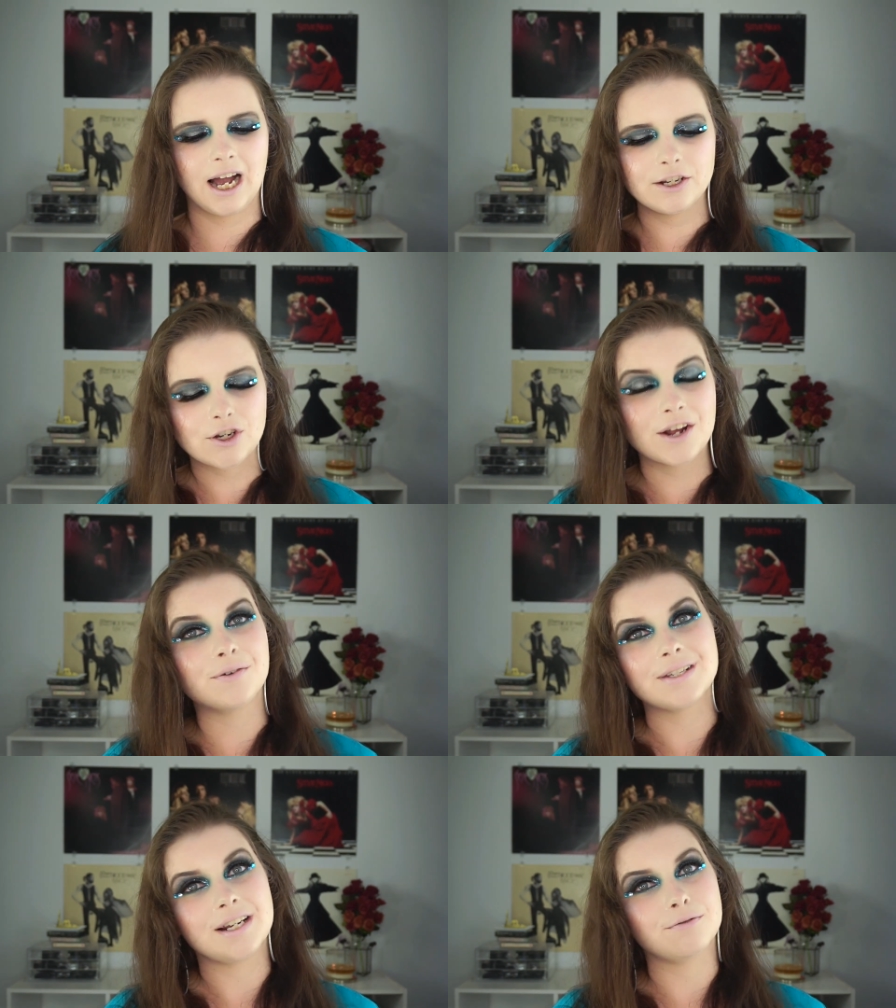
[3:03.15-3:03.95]

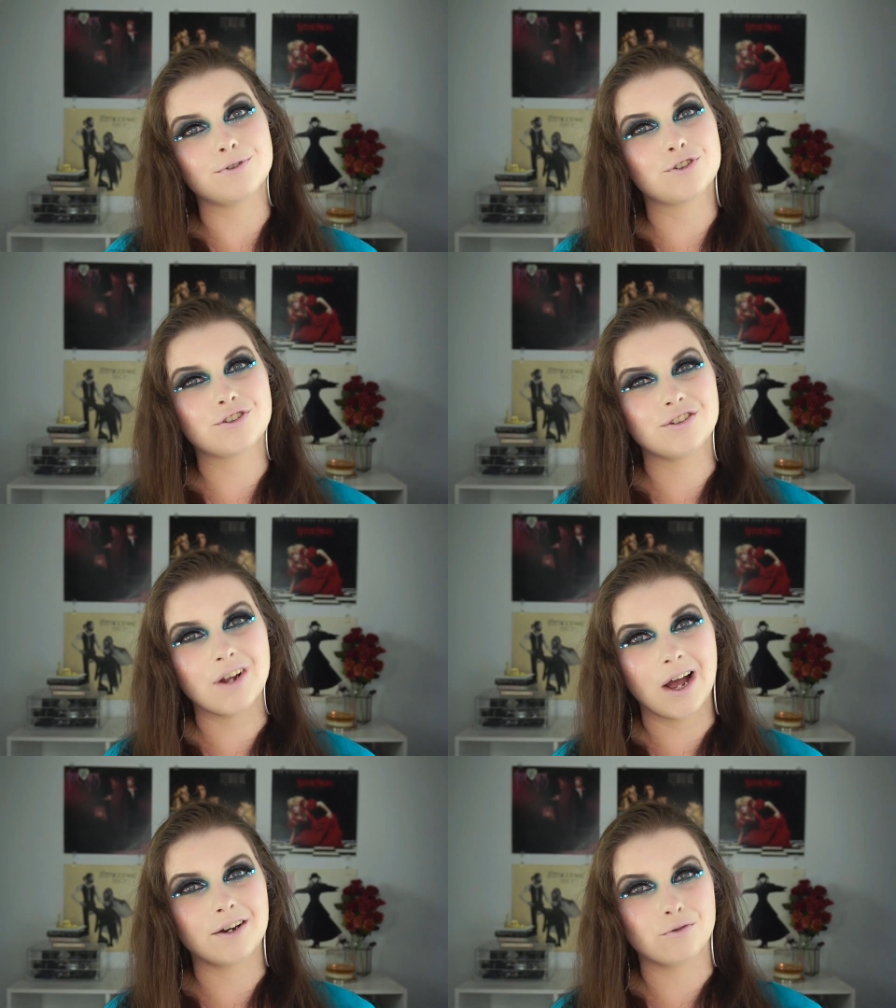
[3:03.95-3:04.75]
eyeshadows and it was just
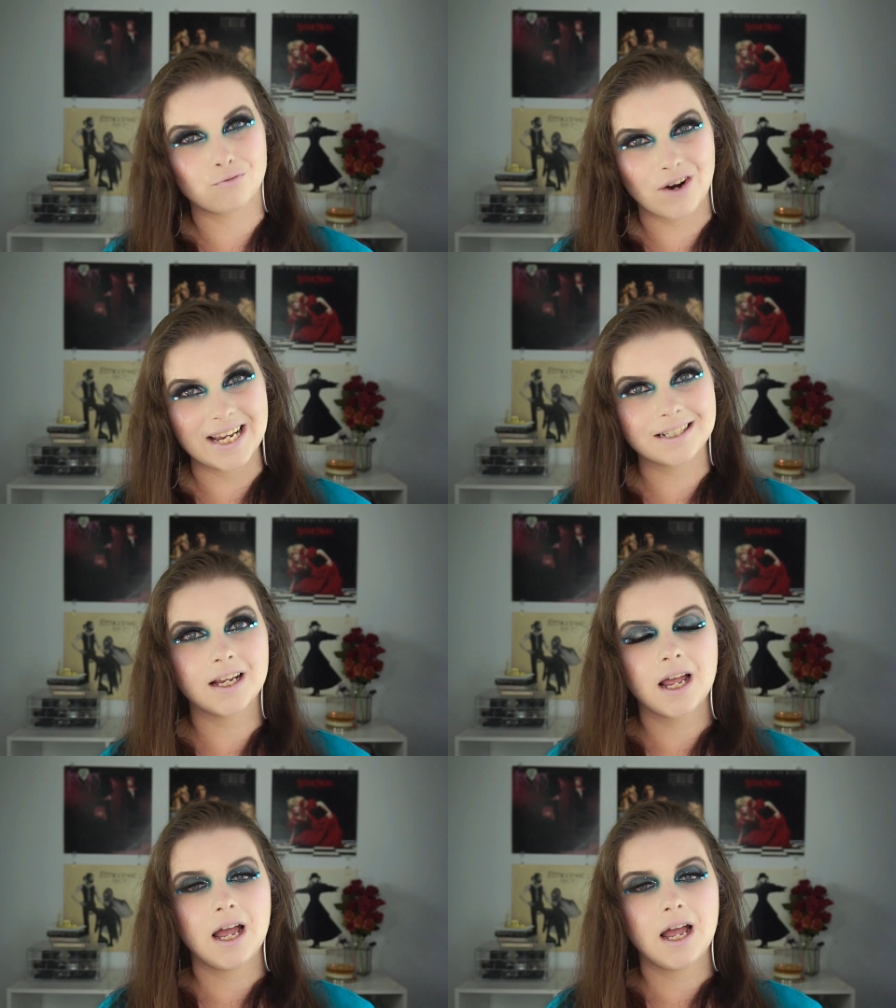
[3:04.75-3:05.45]
not great.